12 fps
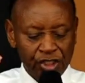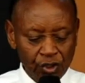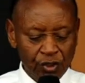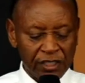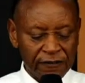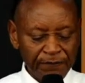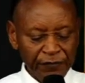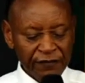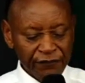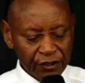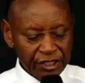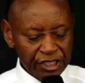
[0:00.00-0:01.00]
cure
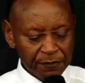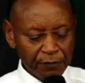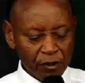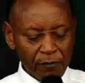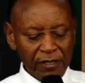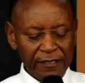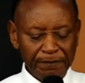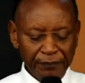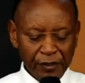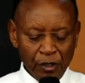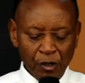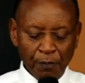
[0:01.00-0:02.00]
for this problem.
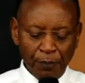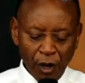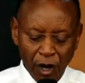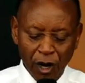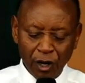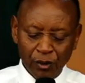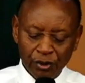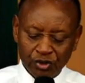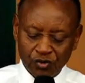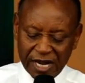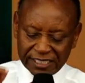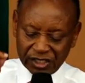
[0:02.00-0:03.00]
Paul could
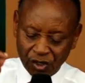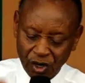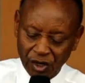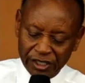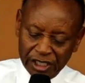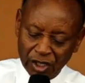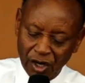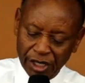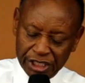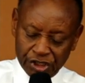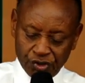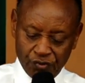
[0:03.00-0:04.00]
trust God in all
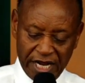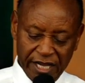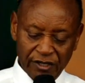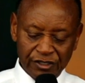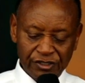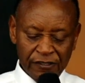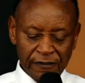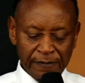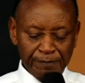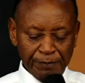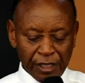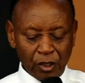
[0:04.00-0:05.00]
his trials
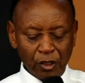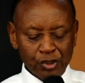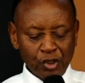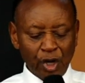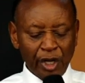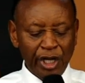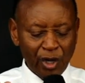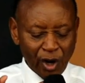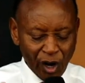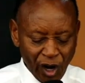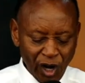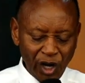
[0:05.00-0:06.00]
because he
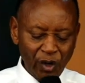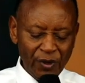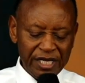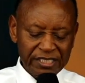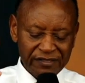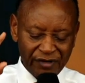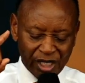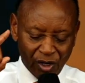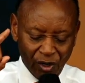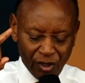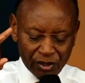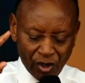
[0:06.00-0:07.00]
always
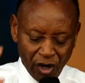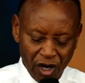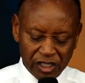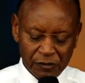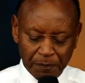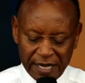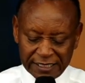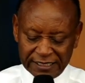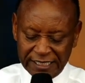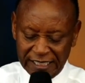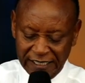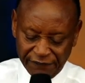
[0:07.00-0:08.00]
recalled God's past
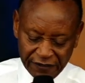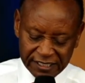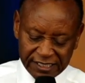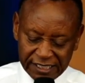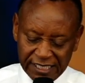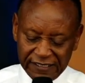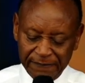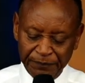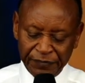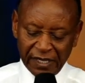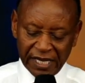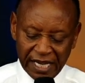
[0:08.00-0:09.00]
deliverances
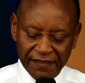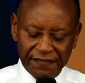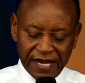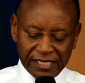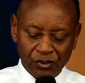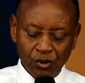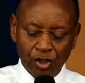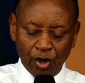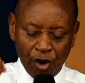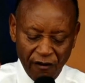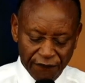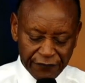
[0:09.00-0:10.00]
and thus could
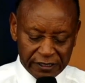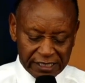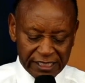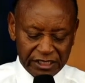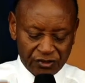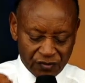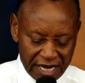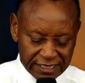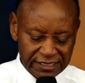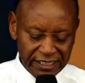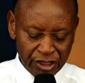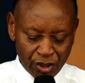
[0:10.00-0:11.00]
confidently
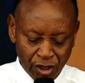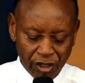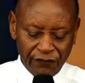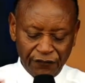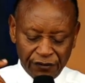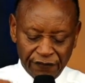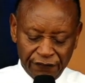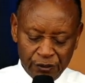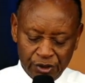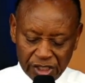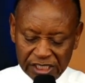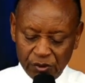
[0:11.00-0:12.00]
trust in God for the
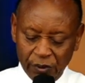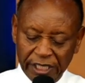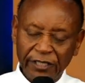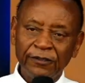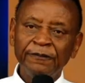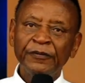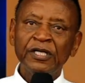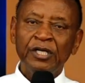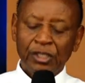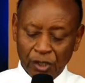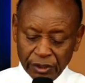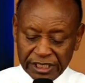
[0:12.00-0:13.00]
future as well.
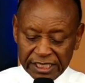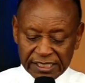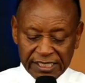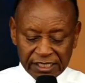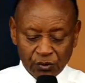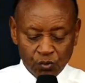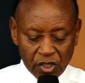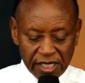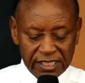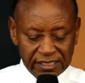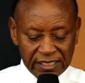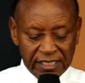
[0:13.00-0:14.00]
Notice these
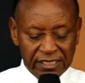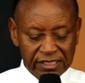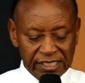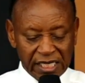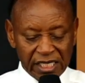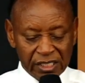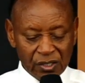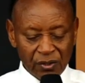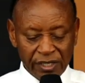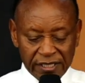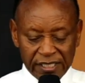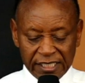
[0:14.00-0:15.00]
words in Second
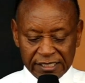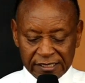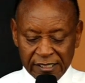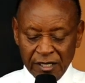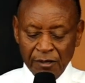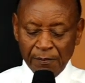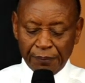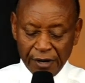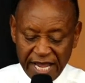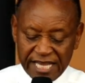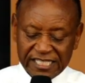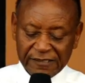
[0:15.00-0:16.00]
Corinthians.
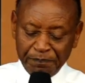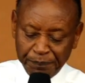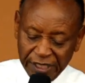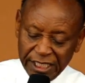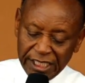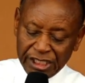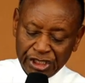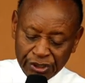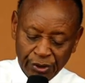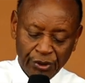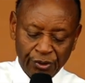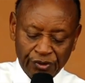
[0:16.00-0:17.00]
Praise be
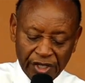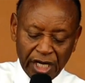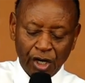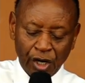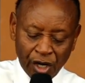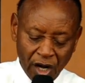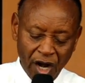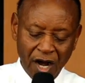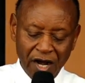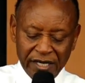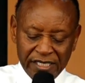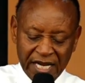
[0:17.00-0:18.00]
to the
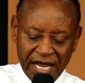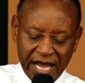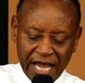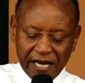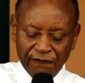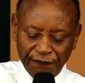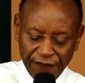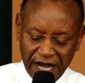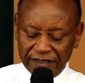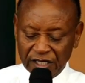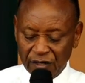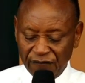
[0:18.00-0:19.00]
God and
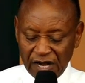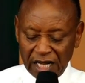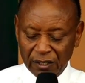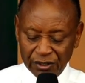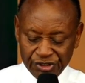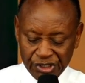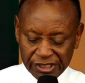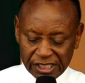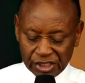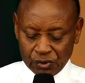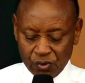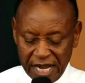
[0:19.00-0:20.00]
Father of our Lord Jesus
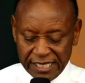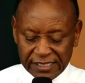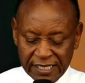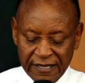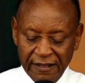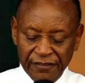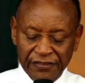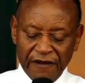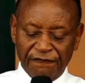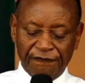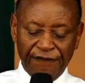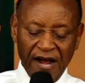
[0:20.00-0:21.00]
Christ, the
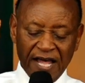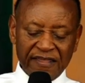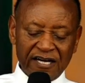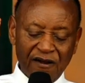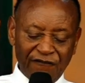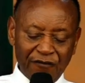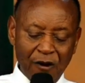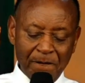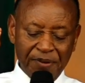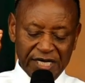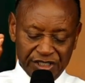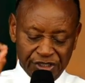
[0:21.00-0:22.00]
Father of
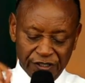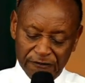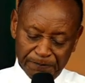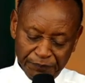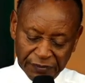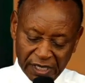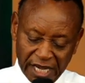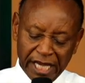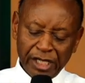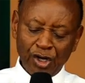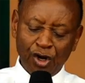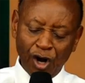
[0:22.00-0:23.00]
compassion
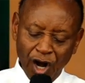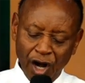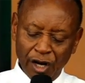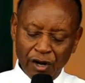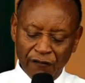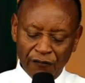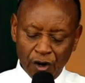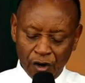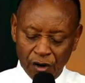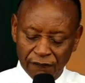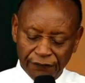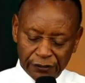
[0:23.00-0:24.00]
and God of all
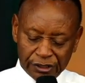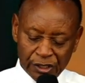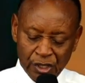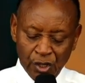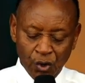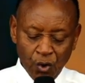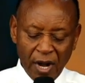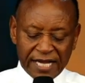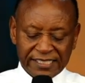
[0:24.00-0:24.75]
comfort, who has